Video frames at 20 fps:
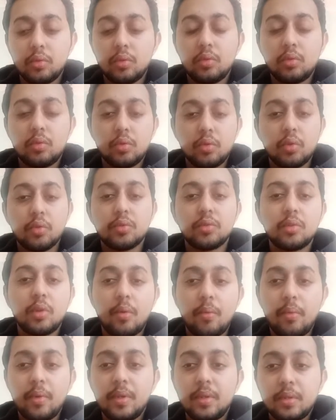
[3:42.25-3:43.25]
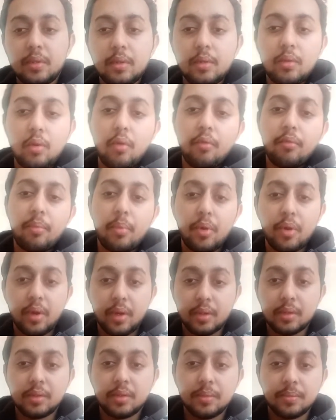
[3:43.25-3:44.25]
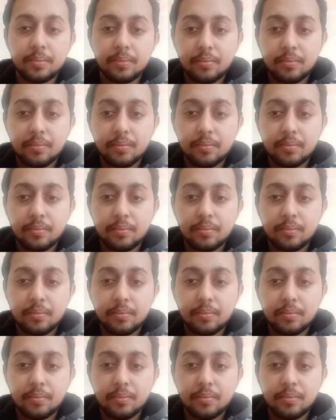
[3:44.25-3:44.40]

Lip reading: to your service or products.